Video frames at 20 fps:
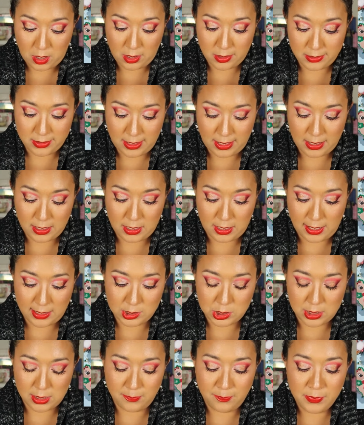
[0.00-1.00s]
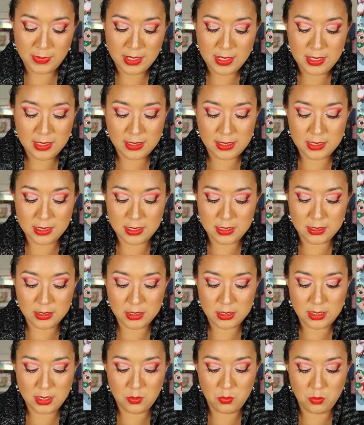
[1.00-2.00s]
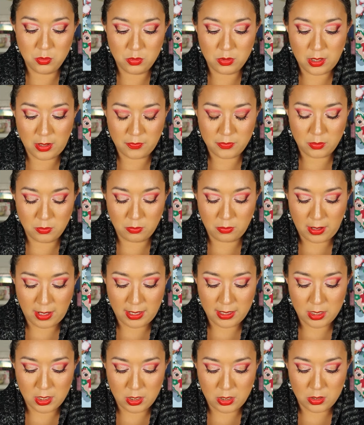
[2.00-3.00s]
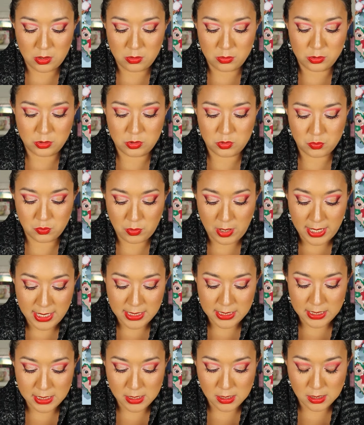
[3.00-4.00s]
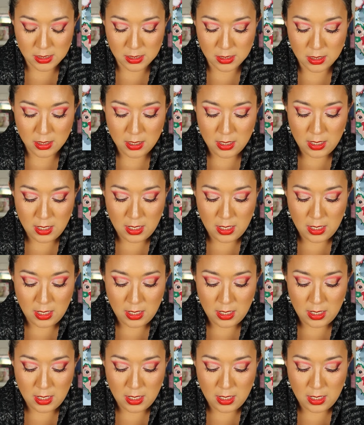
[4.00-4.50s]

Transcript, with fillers: holiday collection. This is the Rudolph the Red-Nosed Reindeer.